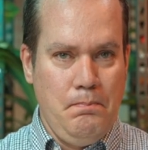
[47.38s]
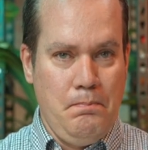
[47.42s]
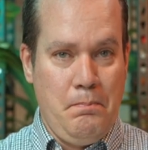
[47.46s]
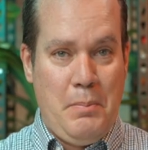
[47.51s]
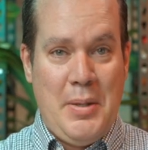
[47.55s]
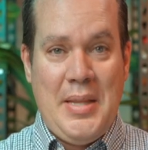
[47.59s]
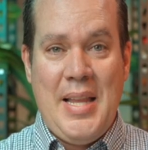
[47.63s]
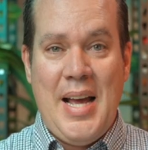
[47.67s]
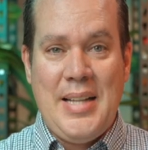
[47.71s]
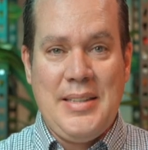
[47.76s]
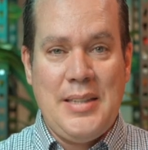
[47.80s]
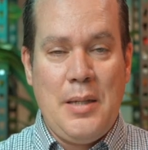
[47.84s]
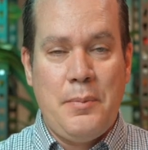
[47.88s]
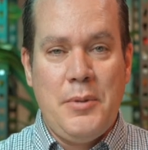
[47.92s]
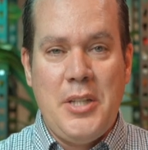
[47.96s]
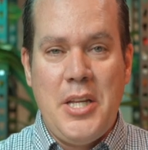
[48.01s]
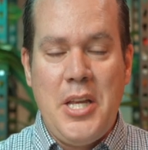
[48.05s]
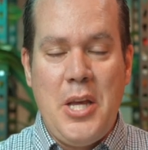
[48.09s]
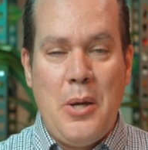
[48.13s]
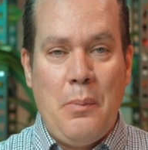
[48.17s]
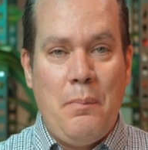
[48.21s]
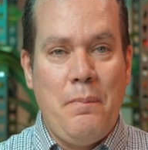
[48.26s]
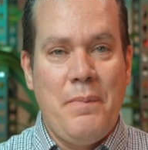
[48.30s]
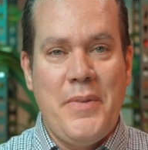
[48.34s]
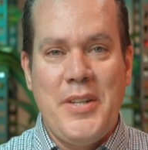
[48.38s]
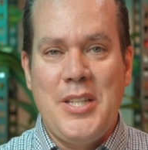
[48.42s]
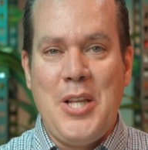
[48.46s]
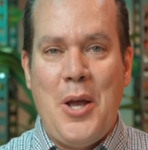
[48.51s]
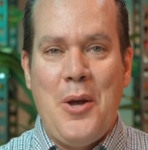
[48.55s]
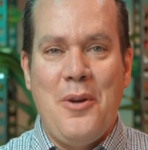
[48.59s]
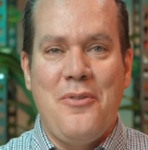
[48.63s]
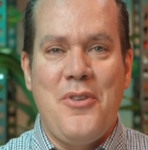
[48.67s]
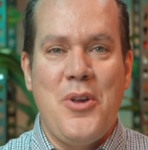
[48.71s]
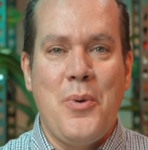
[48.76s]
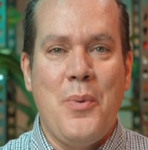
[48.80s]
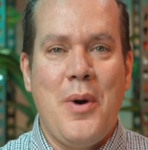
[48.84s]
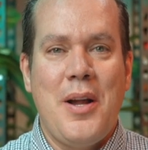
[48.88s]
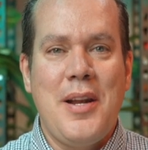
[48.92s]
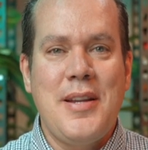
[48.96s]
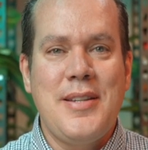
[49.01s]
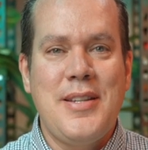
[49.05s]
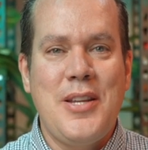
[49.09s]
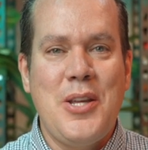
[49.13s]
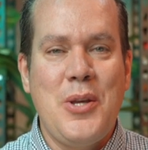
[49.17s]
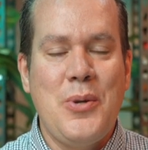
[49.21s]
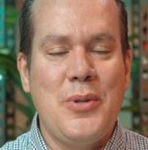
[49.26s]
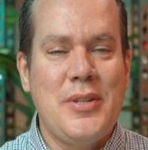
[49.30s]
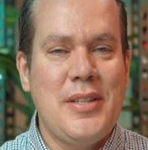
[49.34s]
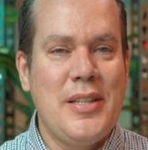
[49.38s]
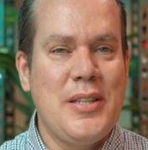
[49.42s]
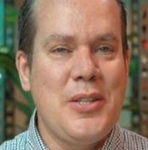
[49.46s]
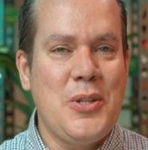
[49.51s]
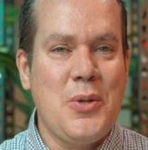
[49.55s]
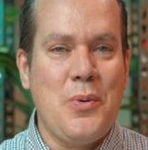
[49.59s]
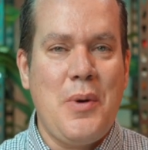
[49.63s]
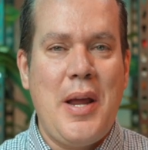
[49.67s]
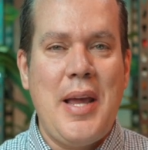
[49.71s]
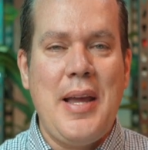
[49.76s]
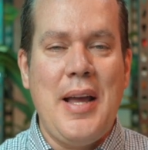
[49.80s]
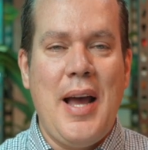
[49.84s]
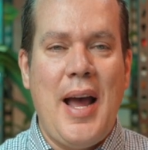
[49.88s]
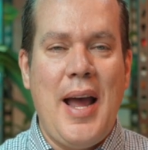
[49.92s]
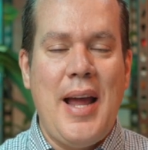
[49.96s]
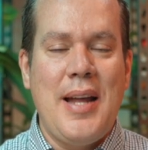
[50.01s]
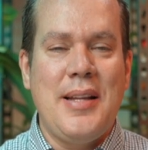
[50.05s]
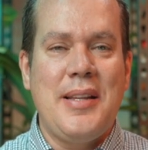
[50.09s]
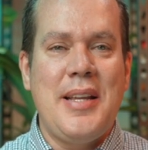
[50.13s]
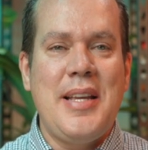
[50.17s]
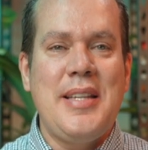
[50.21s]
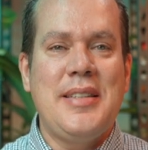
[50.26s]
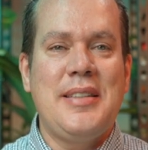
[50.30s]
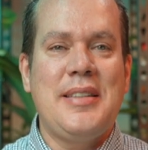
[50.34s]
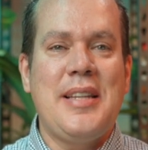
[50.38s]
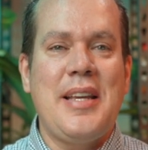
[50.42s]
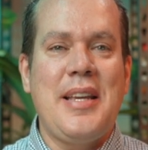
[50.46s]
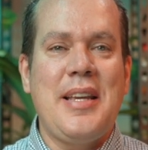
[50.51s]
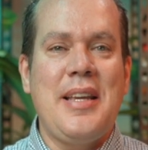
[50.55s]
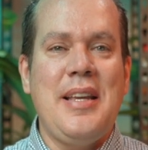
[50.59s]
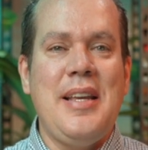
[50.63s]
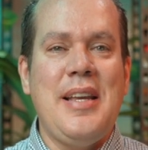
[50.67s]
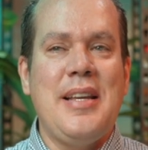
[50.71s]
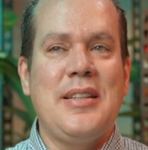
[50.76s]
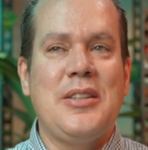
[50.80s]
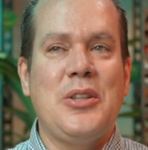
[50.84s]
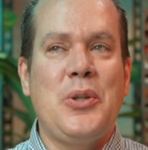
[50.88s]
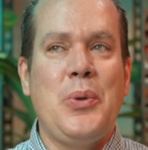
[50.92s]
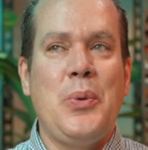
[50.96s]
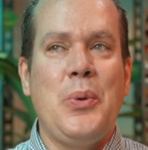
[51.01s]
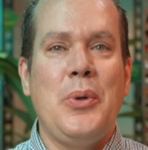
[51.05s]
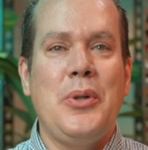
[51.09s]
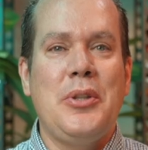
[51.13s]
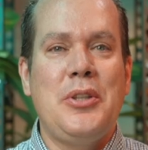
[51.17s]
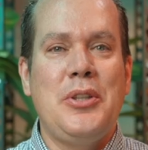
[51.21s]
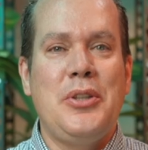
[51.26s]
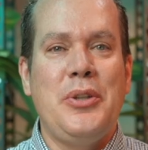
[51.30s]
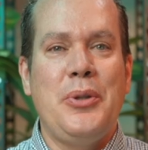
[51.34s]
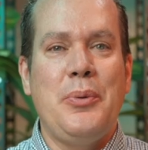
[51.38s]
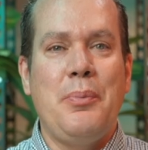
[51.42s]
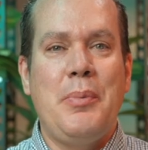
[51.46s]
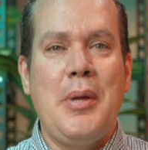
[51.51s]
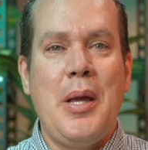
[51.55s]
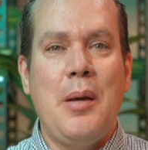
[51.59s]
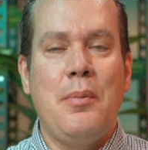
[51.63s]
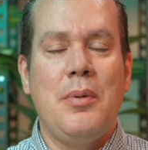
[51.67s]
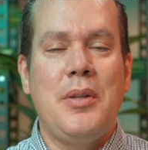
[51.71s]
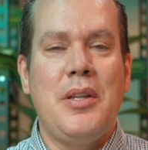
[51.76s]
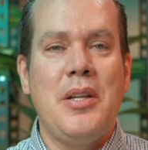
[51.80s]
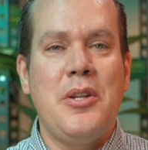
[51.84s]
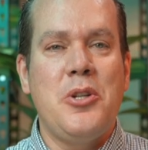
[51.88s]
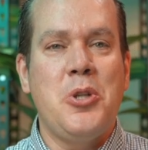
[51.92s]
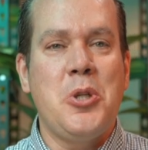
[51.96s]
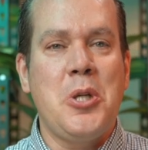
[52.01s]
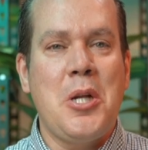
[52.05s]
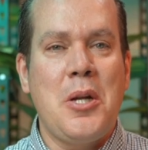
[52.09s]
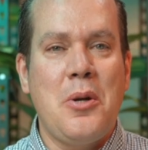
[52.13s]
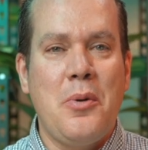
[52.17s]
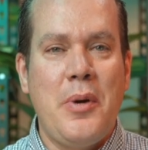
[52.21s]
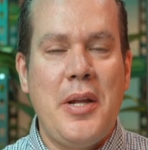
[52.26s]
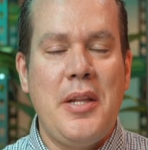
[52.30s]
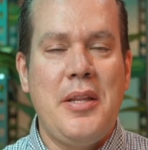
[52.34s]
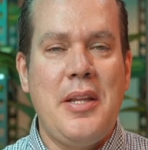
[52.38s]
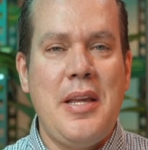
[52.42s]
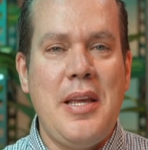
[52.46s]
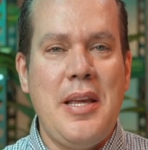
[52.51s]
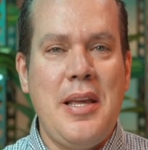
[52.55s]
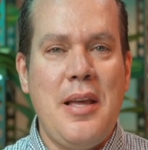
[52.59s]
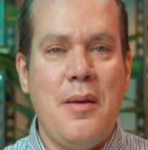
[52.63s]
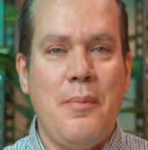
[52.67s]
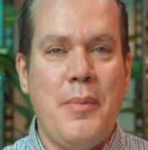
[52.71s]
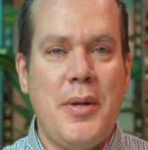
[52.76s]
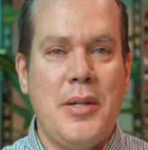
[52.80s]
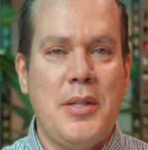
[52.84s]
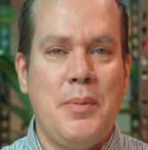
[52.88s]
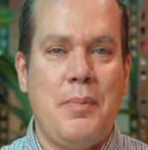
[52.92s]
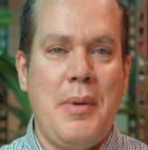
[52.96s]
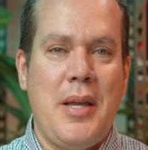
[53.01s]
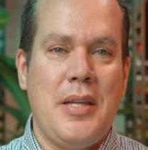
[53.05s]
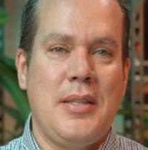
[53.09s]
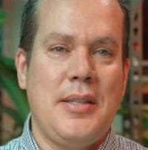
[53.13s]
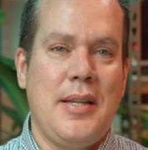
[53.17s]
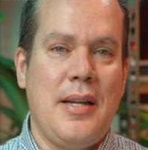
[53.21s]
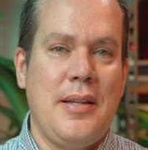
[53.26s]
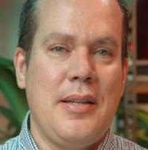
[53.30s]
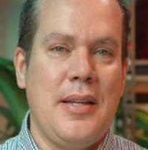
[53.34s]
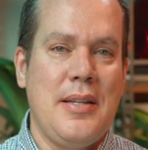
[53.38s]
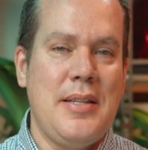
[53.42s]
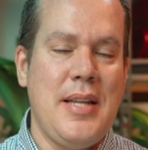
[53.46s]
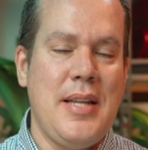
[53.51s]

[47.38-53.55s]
But that's up to you. So if you wanted to use this, great. I at least think it's cool to be able to generate the image based on the